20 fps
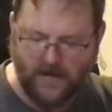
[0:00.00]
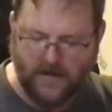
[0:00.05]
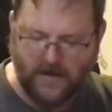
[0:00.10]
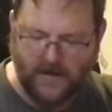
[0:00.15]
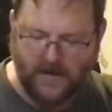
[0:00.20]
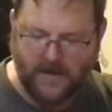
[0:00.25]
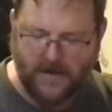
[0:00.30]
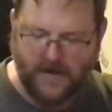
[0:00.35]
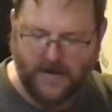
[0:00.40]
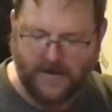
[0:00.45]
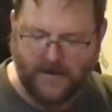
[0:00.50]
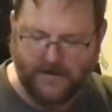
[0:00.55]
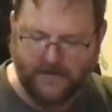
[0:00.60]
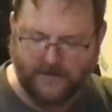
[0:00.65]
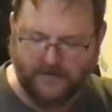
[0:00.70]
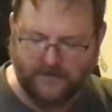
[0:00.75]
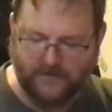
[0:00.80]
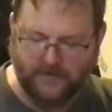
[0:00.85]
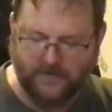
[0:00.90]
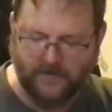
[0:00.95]

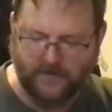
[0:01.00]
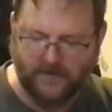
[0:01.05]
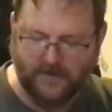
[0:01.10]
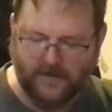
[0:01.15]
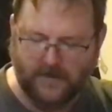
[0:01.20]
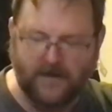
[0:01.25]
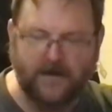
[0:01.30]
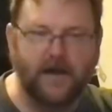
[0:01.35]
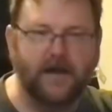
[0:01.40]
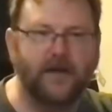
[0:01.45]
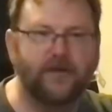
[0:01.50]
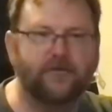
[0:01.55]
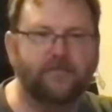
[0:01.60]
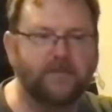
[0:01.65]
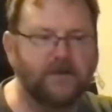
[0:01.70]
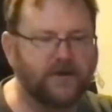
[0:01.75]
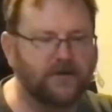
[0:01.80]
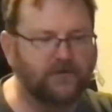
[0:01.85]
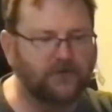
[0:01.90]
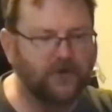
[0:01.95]
and he asked
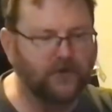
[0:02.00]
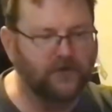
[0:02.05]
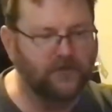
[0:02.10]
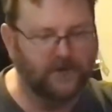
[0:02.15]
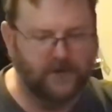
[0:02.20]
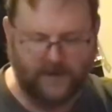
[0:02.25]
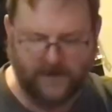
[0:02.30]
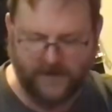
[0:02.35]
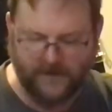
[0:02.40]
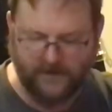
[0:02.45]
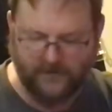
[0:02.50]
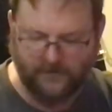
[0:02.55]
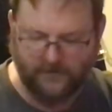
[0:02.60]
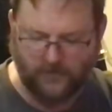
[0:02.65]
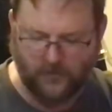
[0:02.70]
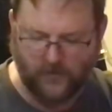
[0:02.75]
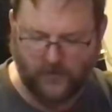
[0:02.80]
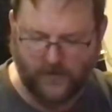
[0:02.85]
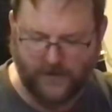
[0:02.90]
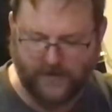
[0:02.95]
me to turn the lights
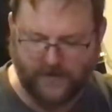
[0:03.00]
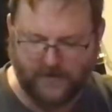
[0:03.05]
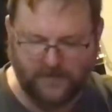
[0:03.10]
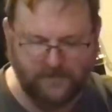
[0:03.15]
on